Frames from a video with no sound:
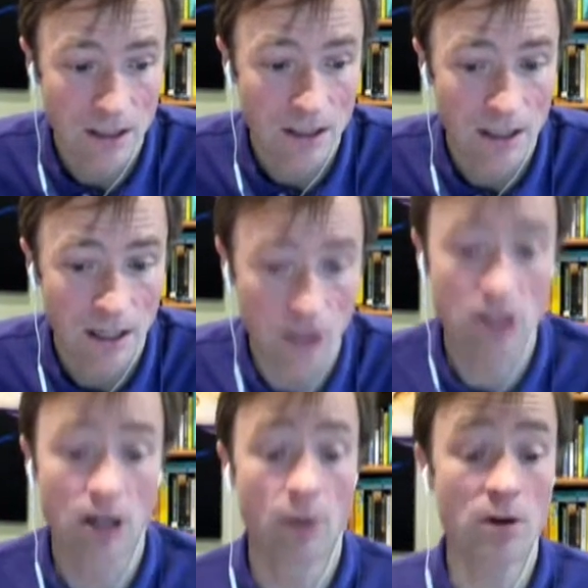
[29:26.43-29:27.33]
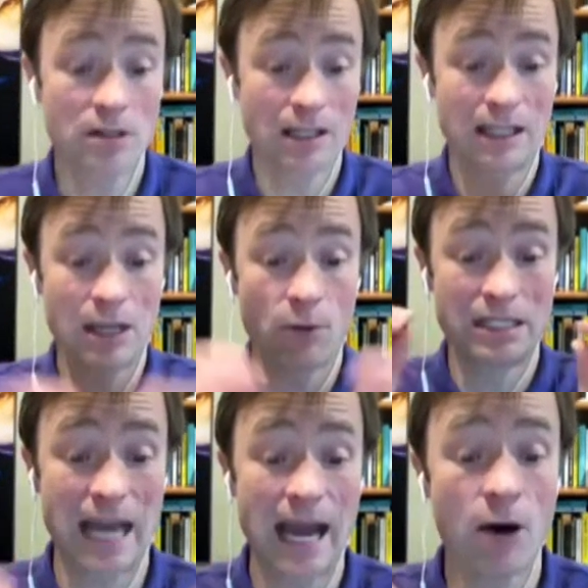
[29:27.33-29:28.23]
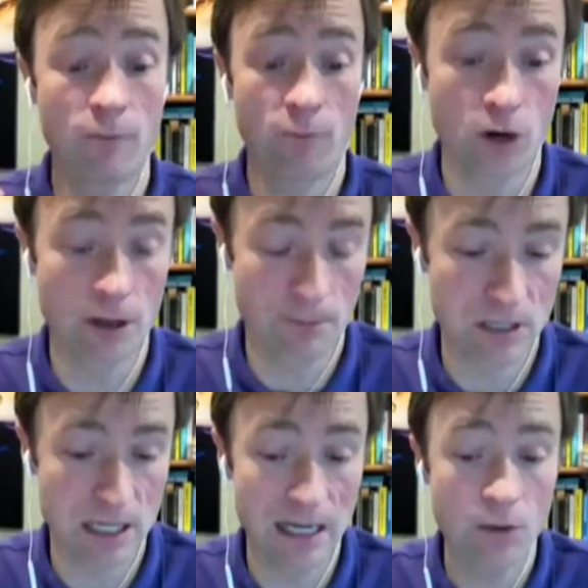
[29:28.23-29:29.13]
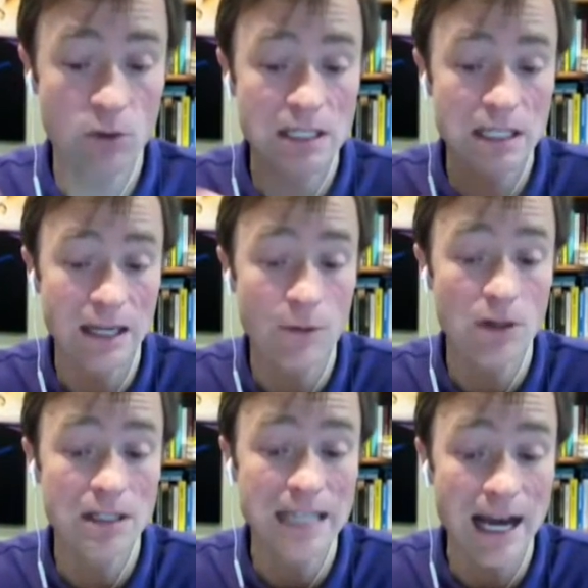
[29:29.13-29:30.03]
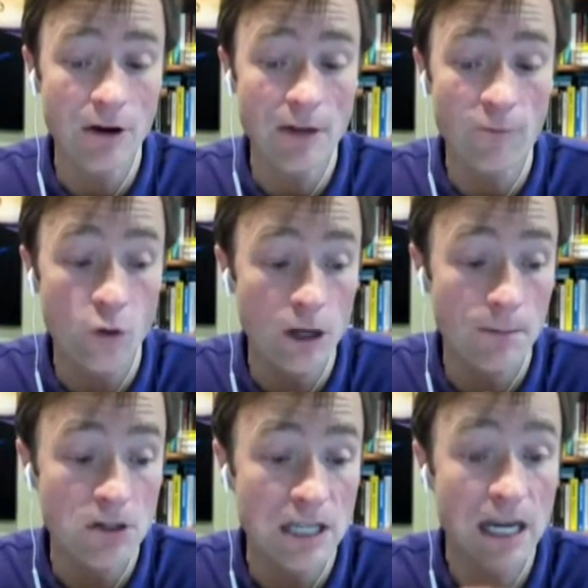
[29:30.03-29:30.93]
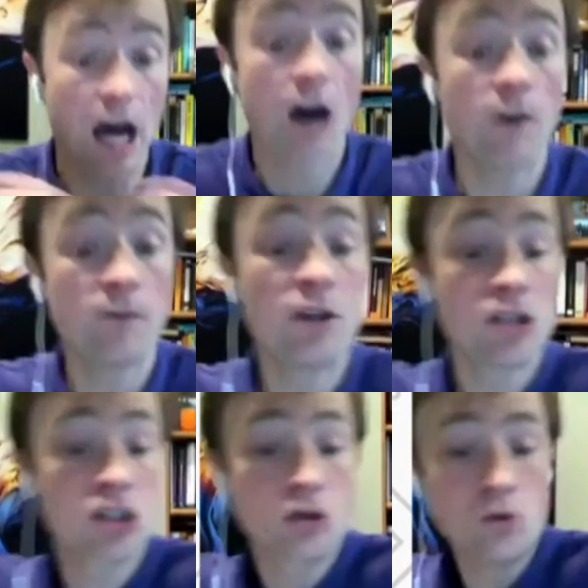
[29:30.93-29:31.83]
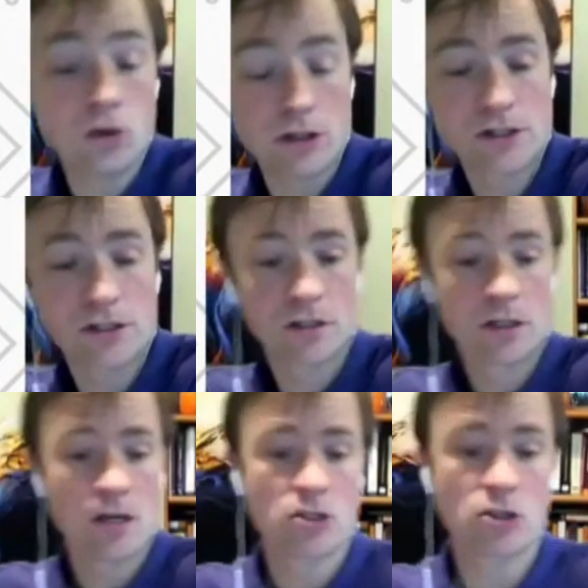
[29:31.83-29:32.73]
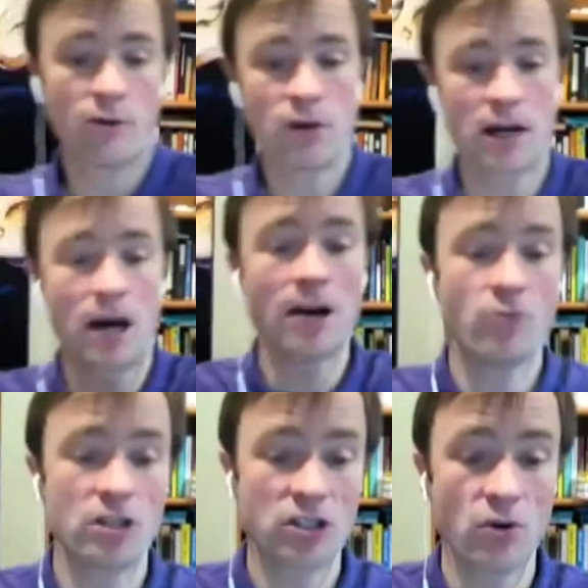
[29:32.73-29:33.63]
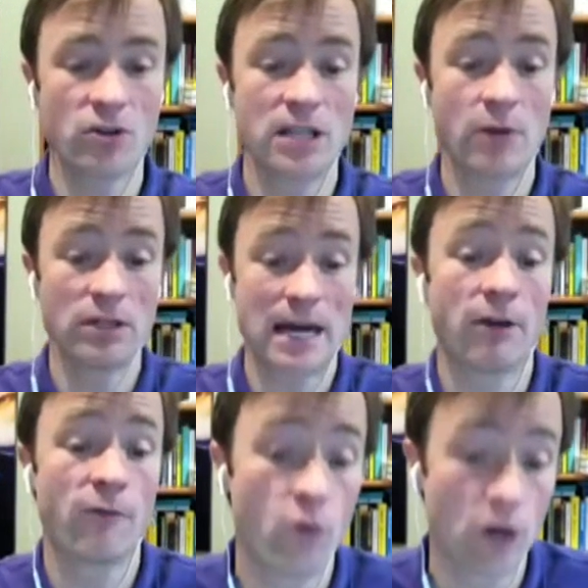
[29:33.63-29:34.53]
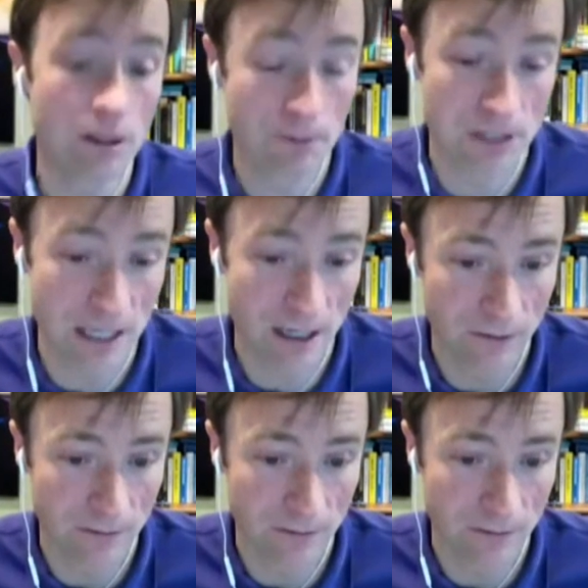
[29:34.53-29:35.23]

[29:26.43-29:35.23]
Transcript: it wasn't that they were down 40%, it was that they were down at 40% of the schools. So if you had 100 schools, they were down at 40% of them.